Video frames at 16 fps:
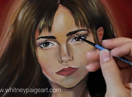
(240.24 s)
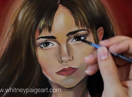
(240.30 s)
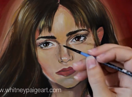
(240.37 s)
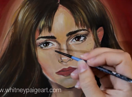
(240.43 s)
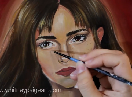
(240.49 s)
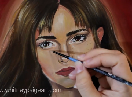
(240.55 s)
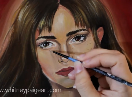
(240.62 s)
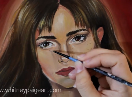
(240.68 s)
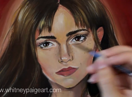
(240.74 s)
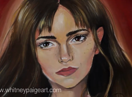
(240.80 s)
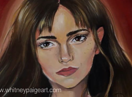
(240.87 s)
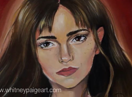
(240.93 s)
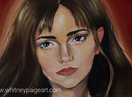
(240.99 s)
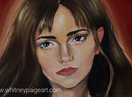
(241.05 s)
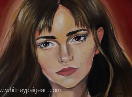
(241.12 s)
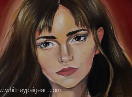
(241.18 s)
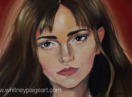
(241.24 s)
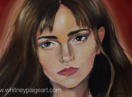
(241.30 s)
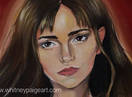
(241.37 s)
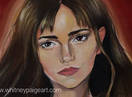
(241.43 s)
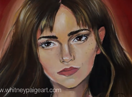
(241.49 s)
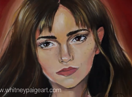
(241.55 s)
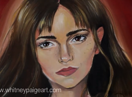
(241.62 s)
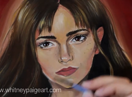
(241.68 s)

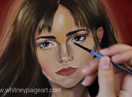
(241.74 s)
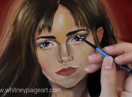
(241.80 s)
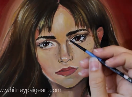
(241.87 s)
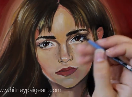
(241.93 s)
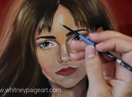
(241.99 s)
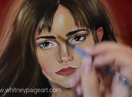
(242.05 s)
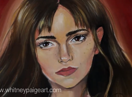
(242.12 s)
Nothing is said.